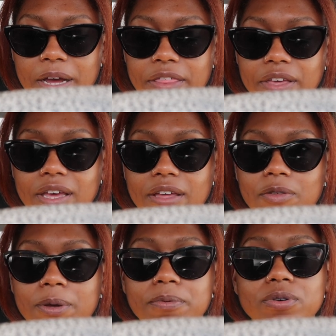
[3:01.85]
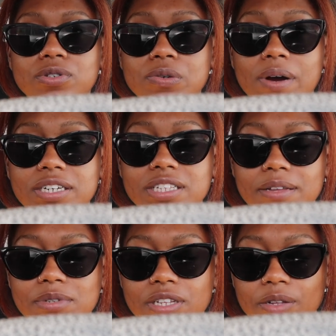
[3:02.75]
I think the people who do watch
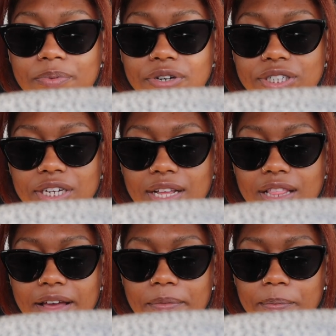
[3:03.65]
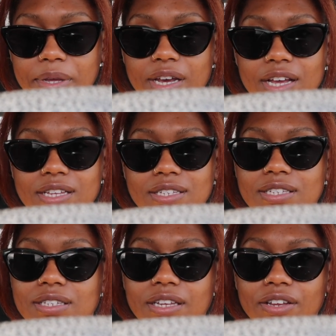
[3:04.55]
them still appreciate them
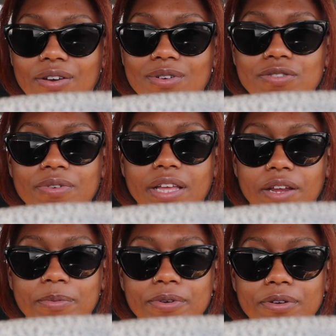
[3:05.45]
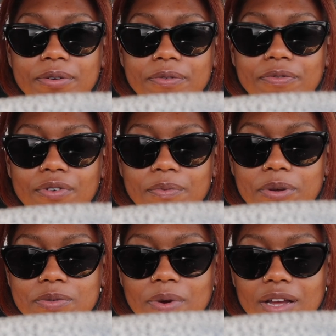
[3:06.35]
because, you know, it's relatable for the
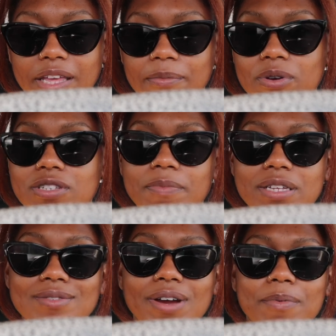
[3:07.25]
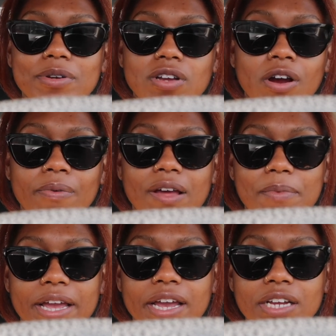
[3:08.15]
most part. Like most of my subscribers are around
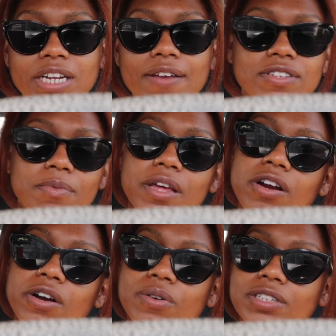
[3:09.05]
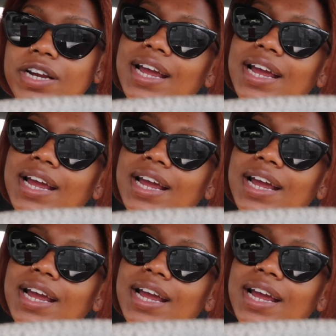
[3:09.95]
my age. I have some that are older.